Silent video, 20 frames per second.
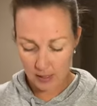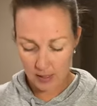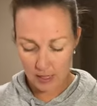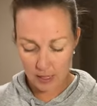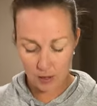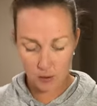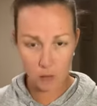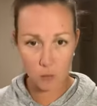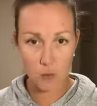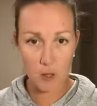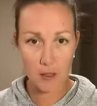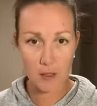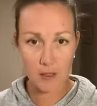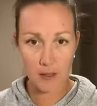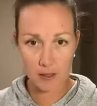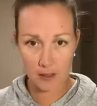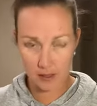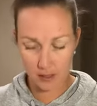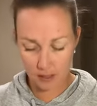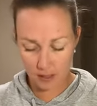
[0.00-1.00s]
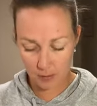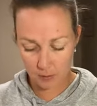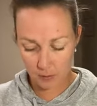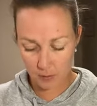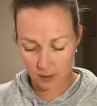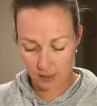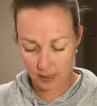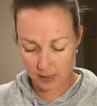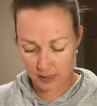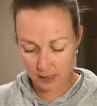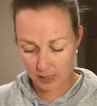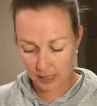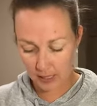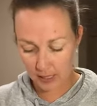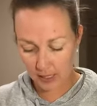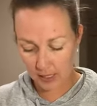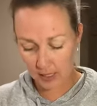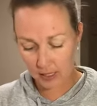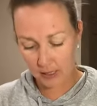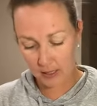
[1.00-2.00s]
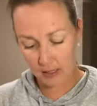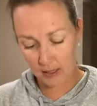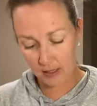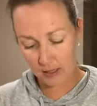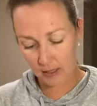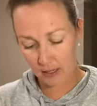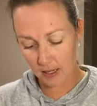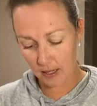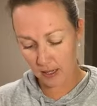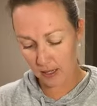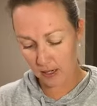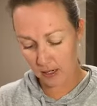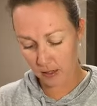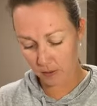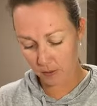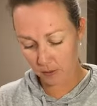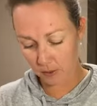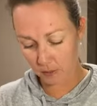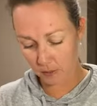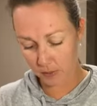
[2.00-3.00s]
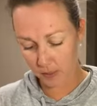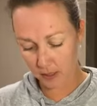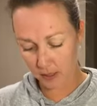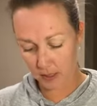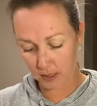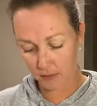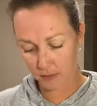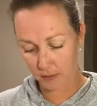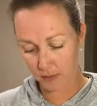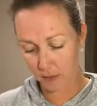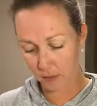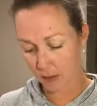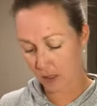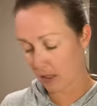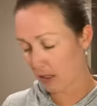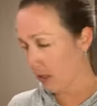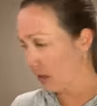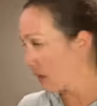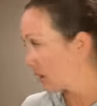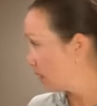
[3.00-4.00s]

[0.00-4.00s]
Now the one thing that I would say that I was a bit iffy with,